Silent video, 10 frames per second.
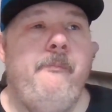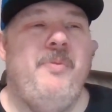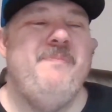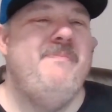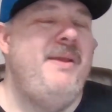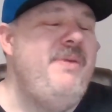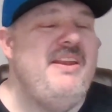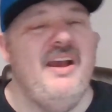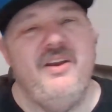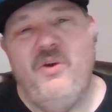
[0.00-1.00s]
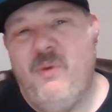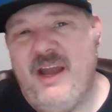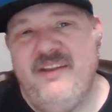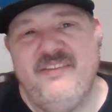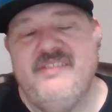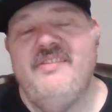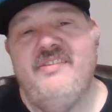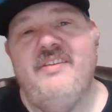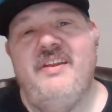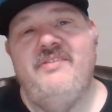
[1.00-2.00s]
but maybe not quite as
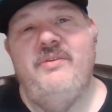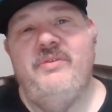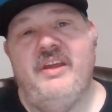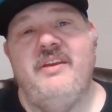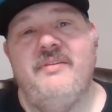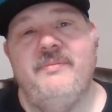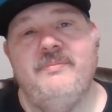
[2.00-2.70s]
consistent as you think.